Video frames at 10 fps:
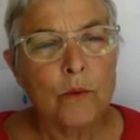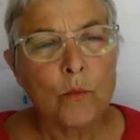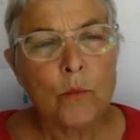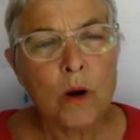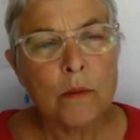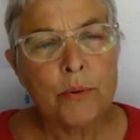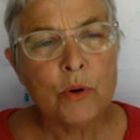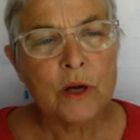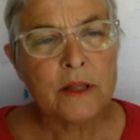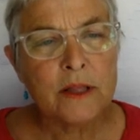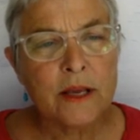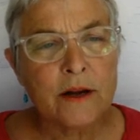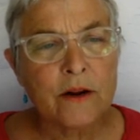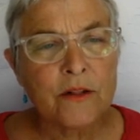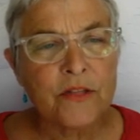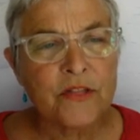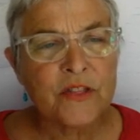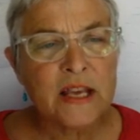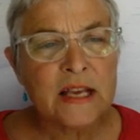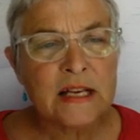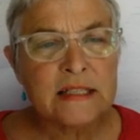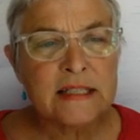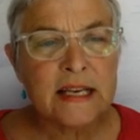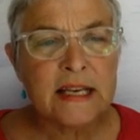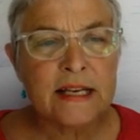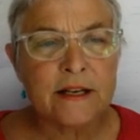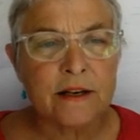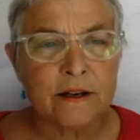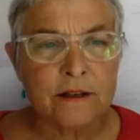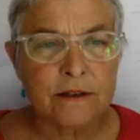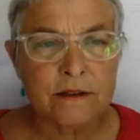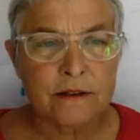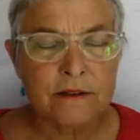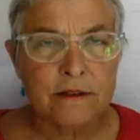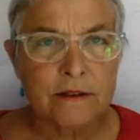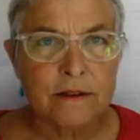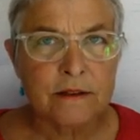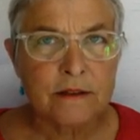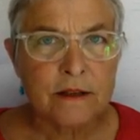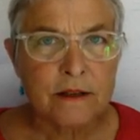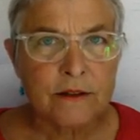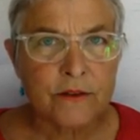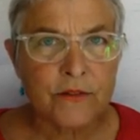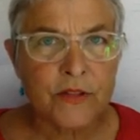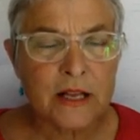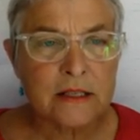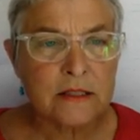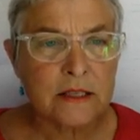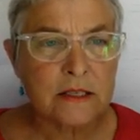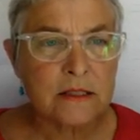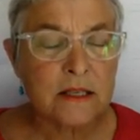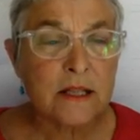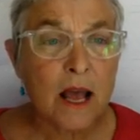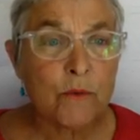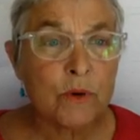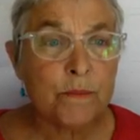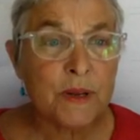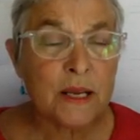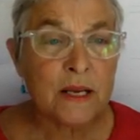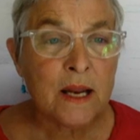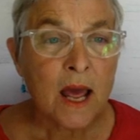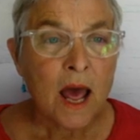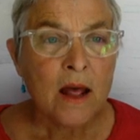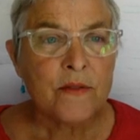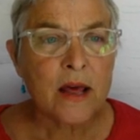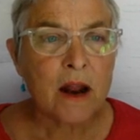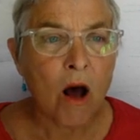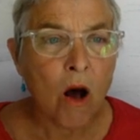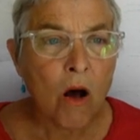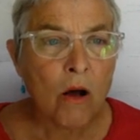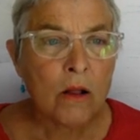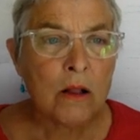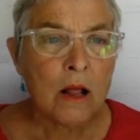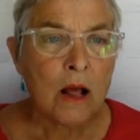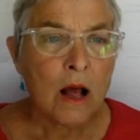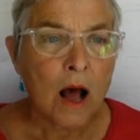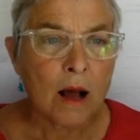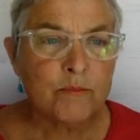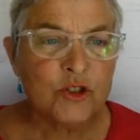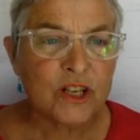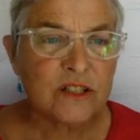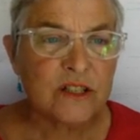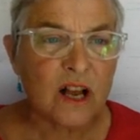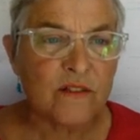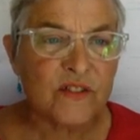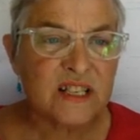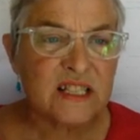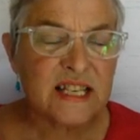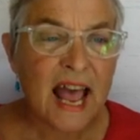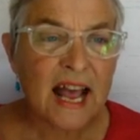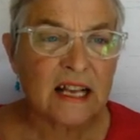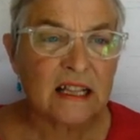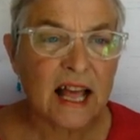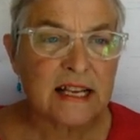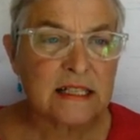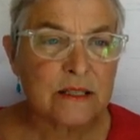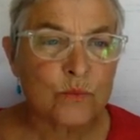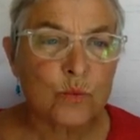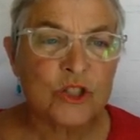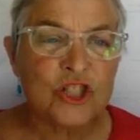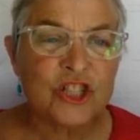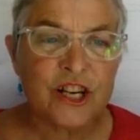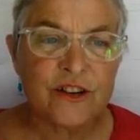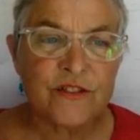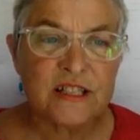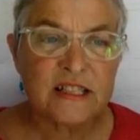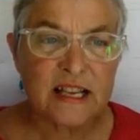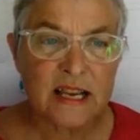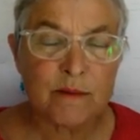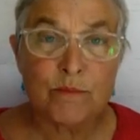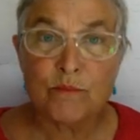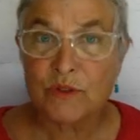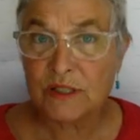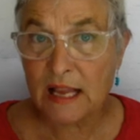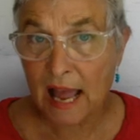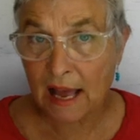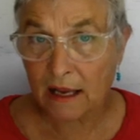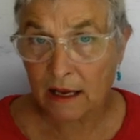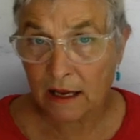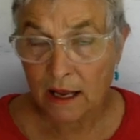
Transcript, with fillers: well, put their things here, their things list. And that would mean that all objects of the stack class would share the same stack.